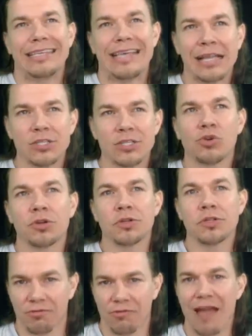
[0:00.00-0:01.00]
Yes, you
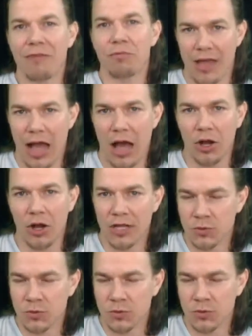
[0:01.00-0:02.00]
can survive without them.
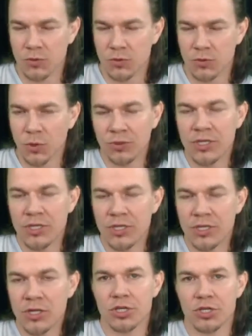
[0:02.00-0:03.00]
That's what
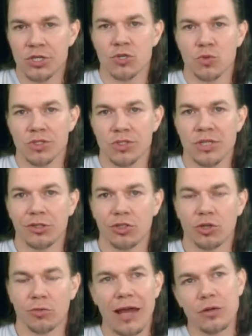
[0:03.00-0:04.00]
keto practitioners will tell
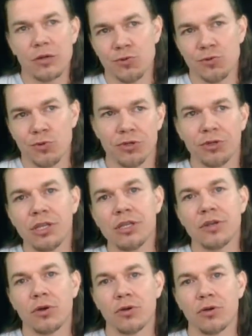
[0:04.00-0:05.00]
you. Your body will switch to
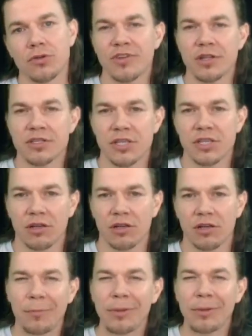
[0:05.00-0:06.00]
ketones and feed itself
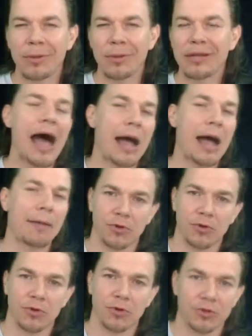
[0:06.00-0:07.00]
on that. But it's not
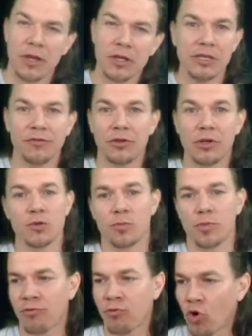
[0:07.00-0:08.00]
optimal, especially if you need
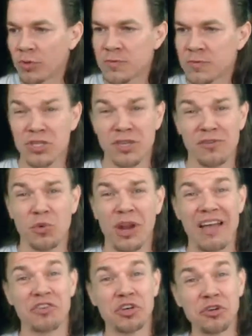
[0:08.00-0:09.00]
to perform, especially if you
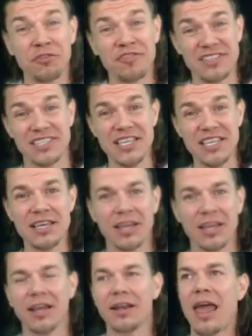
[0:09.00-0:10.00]
want to have good
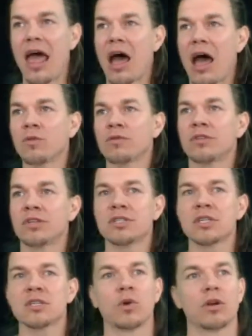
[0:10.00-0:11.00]
physique. Now,
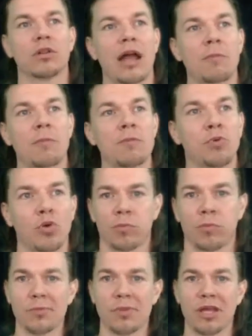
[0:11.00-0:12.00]
this is where a lot of people will
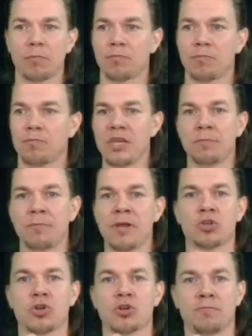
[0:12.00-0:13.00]
bring me up
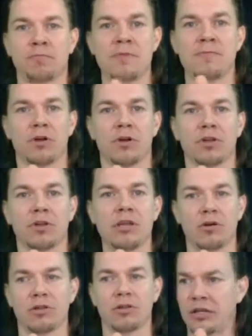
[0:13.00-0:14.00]
pictures of people on
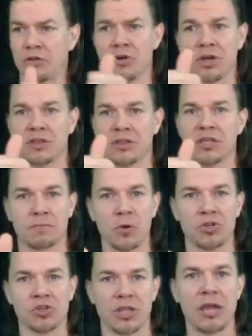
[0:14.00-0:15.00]
keto and like, look at this
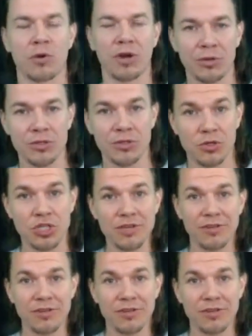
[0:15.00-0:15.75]
person. They were able to